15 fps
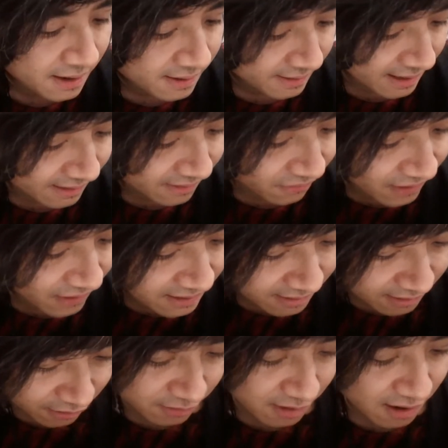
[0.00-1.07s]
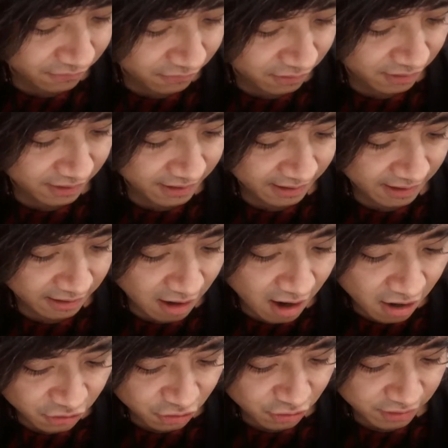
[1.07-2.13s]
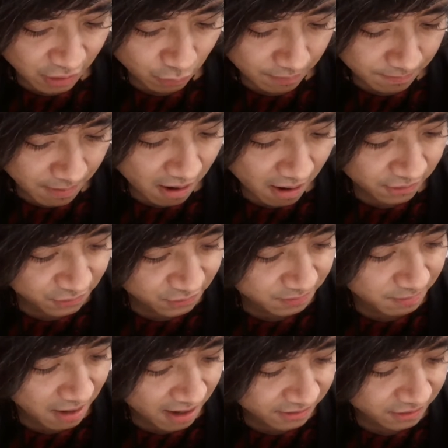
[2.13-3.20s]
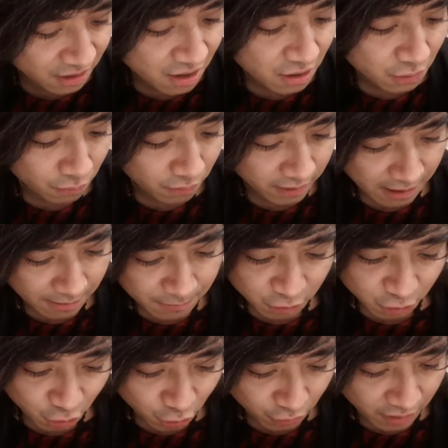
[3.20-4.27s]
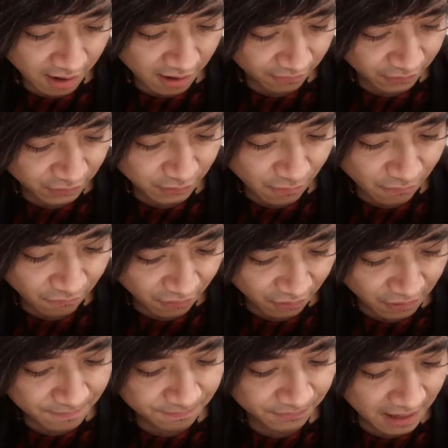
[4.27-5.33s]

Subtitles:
He had a face like soft clay and haunches that were bald in spots where he had been chewing off his own fur.